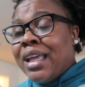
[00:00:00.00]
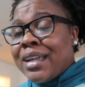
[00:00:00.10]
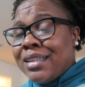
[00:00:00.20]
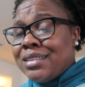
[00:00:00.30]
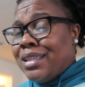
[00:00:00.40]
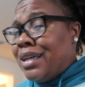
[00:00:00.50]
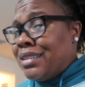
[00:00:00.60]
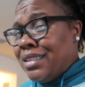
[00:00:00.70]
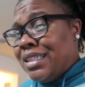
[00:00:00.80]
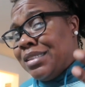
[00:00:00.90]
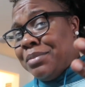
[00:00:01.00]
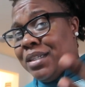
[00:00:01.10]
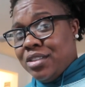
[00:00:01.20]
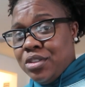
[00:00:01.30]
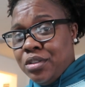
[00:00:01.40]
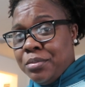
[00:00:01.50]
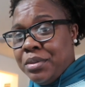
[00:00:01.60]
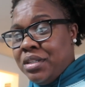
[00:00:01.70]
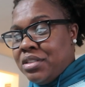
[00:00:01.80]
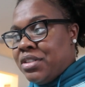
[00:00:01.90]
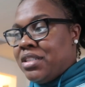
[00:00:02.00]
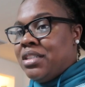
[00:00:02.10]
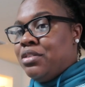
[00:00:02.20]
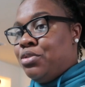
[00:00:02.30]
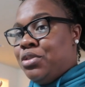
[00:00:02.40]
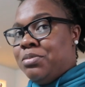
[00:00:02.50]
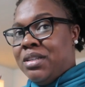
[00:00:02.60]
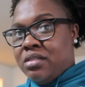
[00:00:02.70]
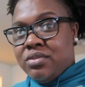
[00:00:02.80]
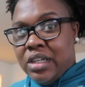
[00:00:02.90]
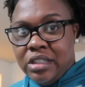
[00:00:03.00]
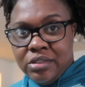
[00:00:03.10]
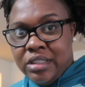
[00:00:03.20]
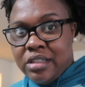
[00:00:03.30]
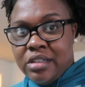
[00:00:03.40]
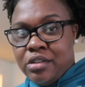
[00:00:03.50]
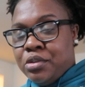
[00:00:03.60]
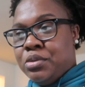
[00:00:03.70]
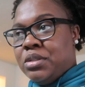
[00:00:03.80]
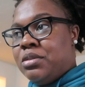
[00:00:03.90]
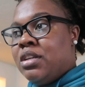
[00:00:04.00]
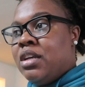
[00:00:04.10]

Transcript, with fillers: like i said i did speak to the pediatrician who's been following her who's